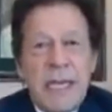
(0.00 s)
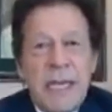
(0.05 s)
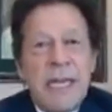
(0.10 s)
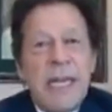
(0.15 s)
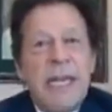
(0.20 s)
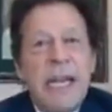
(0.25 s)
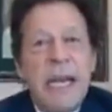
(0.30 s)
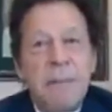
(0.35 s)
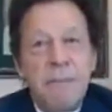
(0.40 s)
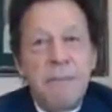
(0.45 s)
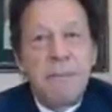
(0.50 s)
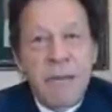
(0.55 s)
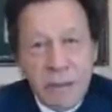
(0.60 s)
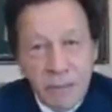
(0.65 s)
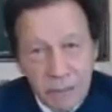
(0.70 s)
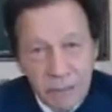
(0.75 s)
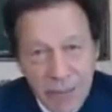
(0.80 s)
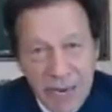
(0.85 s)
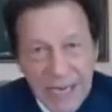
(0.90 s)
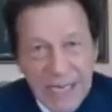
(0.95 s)
India
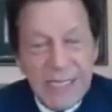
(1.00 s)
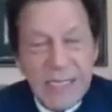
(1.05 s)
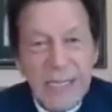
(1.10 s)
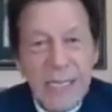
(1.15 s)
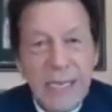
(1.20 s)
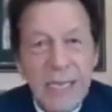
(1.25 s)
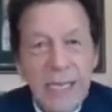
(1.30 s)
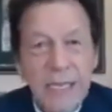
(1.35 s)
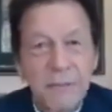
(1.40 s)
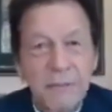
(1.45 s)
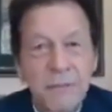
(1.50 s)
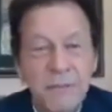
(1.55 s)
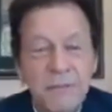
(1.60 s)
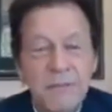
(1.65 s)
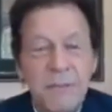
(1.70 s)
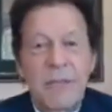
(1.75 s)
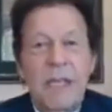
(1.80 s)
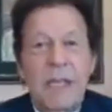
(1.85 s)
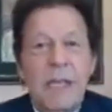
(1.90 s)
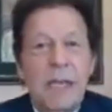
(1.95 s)
blamed Pakistan.
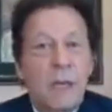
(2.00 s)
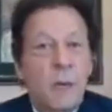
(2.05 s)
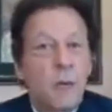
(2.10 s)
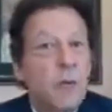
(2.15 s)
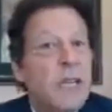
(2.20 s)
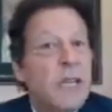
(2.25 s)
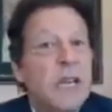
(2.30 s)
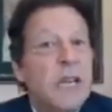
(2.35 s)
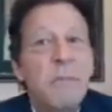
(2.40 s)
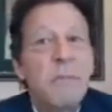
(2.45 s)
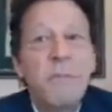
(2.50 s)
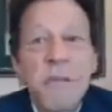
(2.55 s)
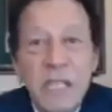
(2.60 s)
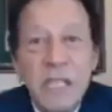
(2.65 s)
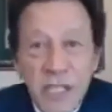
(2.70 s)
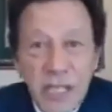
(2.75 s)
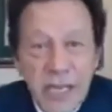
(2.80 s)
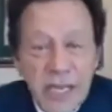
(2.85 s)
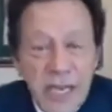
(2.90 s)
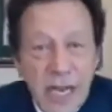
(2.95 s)
We
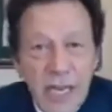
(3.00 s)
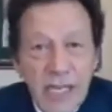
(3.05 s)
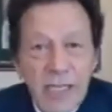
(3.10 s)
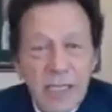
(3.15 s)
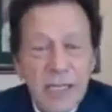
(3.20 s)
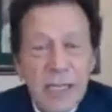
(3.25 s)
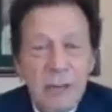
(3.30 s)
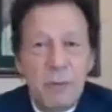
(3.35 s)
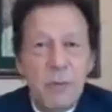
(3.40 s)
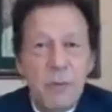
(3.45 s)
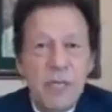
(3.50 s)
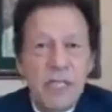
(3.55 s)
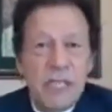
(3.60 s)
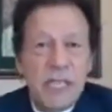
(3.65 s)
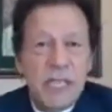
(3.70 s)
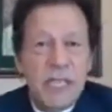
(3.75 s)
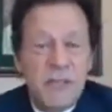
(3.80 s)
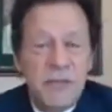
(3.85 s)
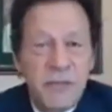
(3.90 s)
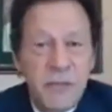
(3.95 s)
immediately asked them, we
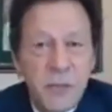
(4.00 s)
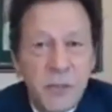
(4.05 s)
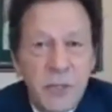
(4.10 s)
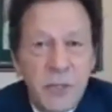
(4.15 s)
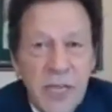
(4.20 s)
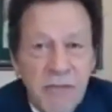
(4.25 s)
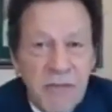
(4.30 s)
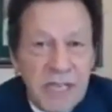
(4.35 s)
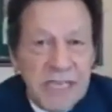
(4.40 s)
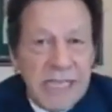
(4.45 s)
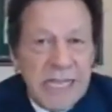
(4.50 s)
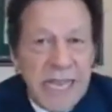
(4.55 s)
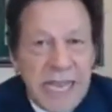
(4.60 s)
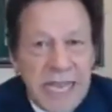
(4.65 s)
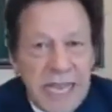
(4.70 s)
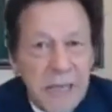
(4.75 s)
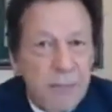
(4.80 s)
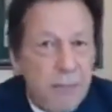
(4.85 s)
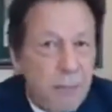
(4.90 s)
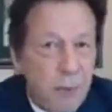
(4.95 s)
said, if you give us
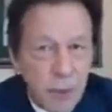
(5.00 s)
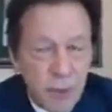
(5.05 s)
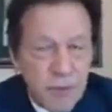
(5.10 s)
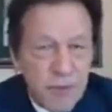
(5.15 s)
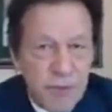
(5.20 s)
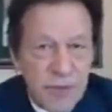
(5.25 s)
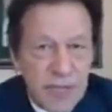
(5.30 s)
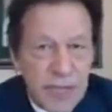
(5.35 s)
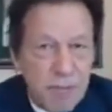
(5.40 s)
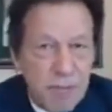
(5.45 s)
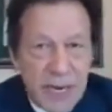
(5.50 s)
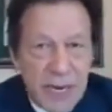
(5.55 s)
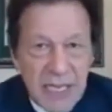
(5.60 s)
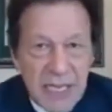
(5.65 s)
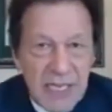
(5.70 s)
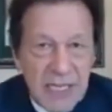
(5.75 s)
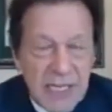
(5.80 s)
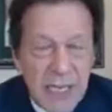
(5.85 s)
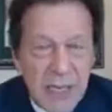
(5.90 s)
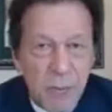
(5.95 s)
any proofs that
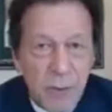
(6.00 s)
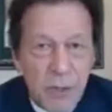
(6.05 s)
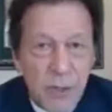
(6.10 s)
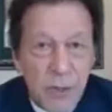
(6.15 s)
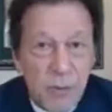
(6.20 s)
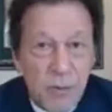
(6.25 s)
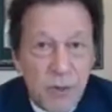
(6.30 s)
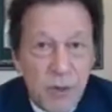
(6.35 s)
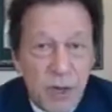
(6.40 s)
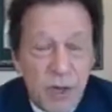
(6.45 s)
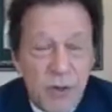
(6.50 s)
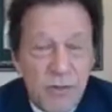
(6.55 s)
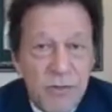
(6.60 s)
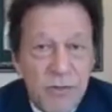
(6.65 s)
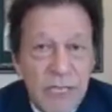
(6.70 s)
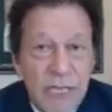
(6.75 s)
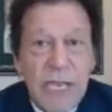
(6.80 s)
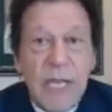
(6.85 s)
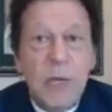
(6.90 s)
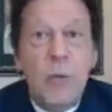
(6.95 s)
Pakistan was
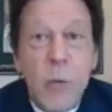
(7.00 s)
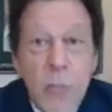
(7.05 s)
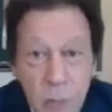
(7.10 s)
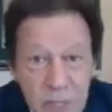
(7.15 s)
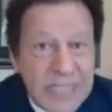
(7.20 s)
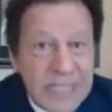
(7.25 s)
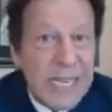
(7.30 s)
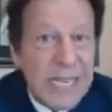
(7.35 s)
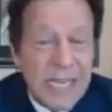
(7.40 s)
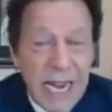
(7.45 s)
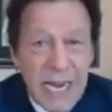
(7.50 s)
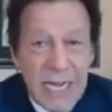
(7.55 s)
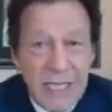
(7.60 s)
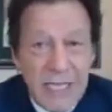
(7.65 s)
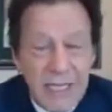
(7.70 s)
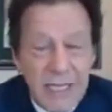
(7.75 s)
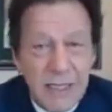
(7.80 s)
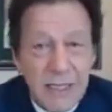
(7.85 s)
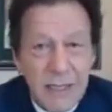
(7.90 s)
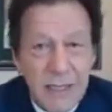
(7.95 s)
involved, we will take
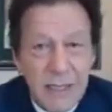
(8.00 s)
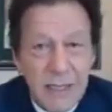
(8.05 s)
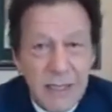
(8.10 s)
action.